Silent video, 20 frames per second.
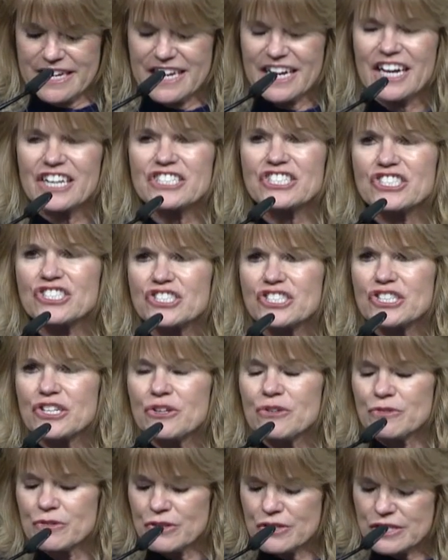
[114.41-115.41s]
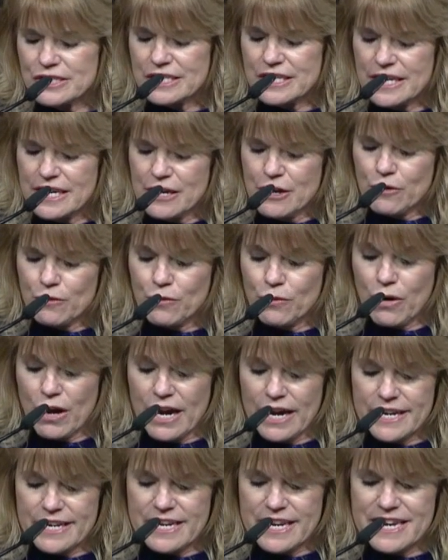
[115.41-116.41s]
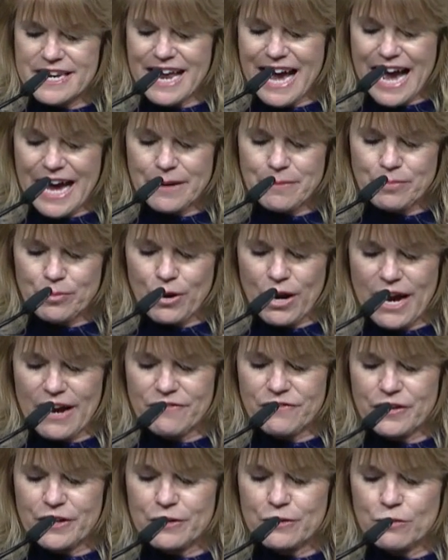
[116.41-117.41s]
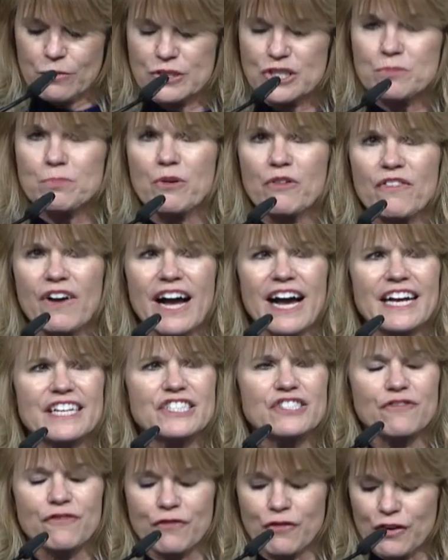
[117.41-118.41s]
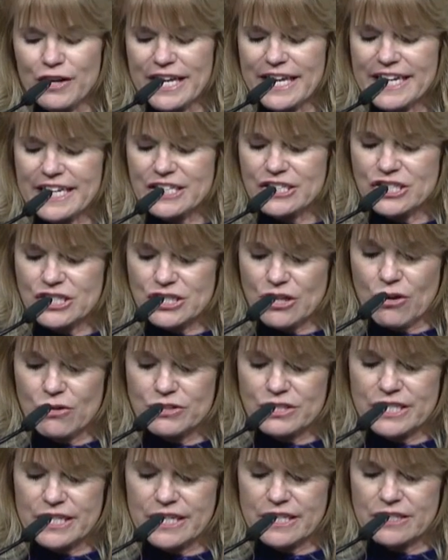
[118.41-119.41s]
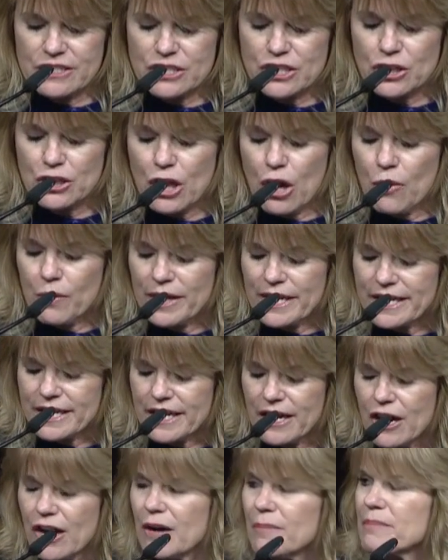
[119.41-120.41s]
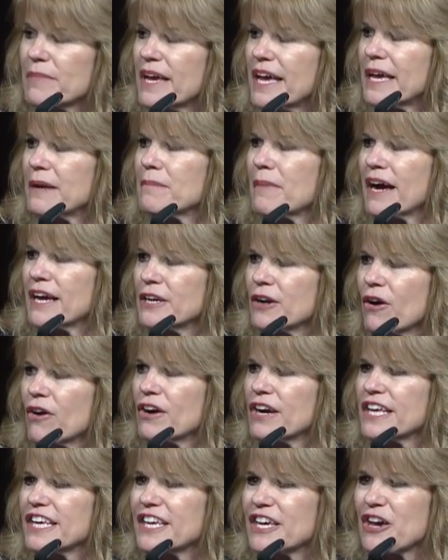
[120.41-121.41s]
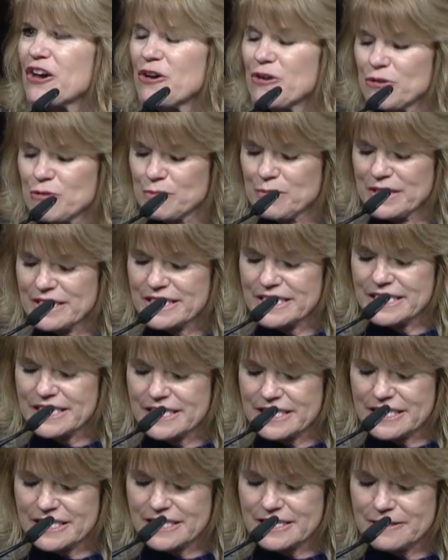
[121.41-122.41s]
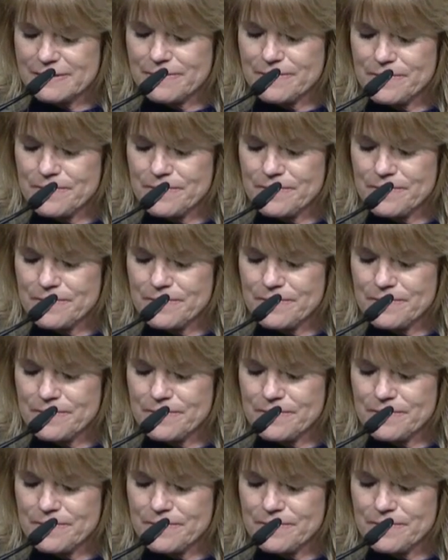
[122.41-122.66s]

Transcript: a student-run nonprofit which provides free consulting to low-income and minority-owned businesses.